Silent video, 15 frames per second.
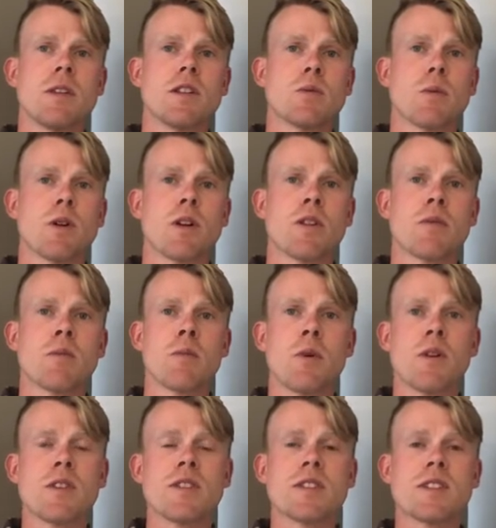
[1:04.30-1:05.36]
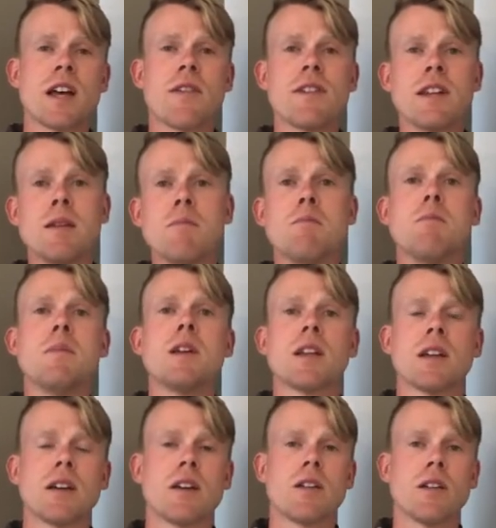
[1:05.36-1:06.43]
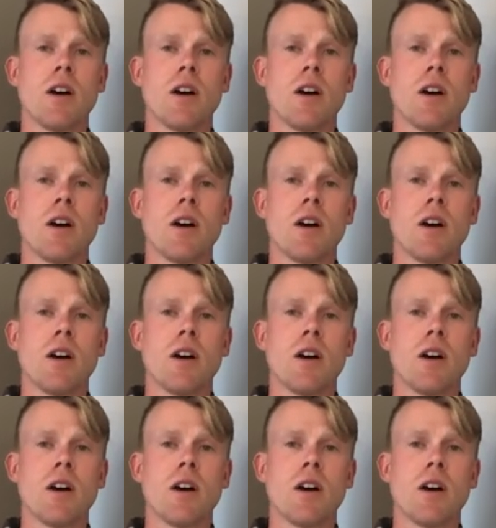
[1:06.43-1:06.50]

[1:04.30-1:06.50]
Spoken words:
is worth more than $70 million.